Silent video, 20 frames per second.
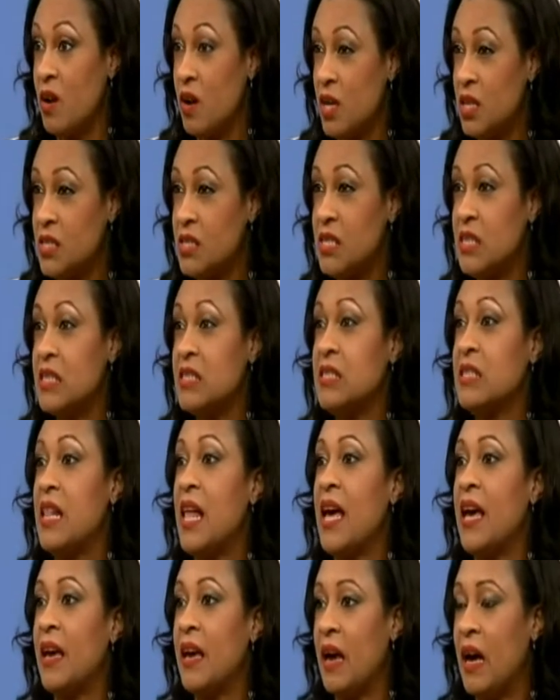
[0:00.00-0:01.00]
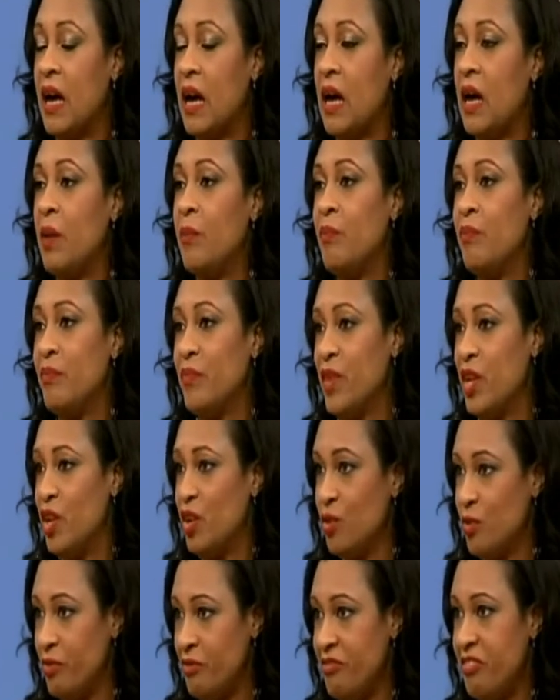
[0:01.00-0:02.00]
causes like,
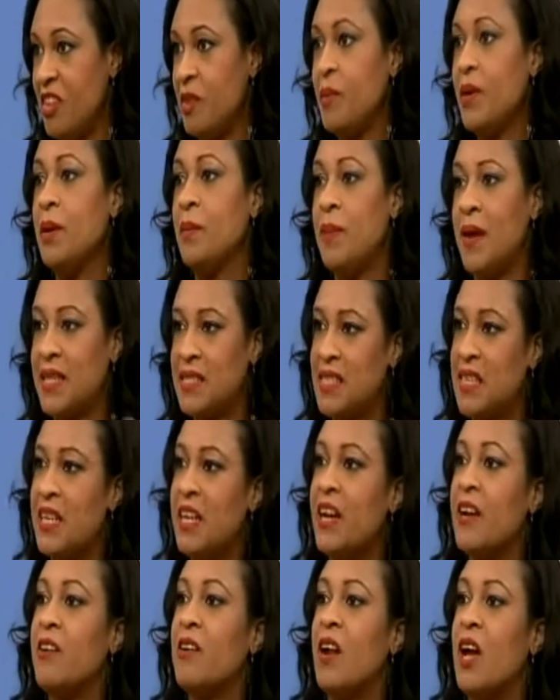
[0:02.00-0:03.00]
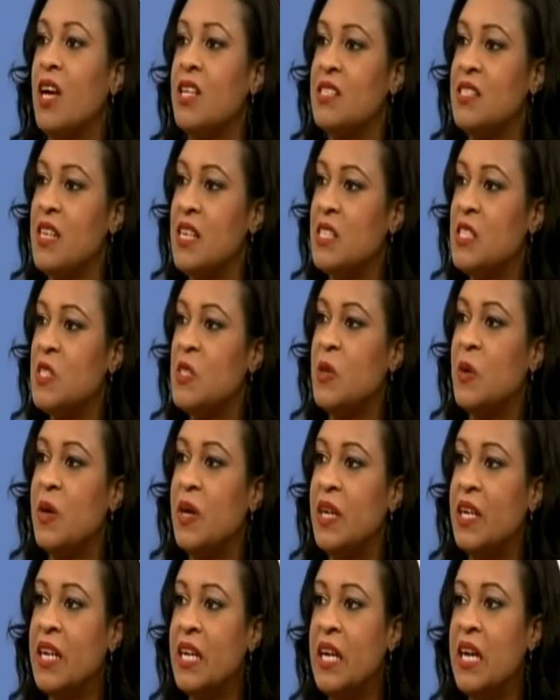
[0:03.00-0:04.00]
you know, female pattern hair loss and so
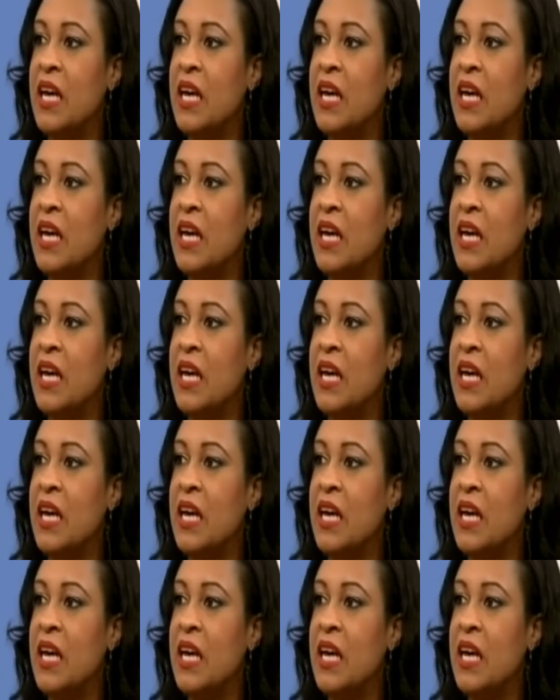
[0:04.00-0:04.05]
on.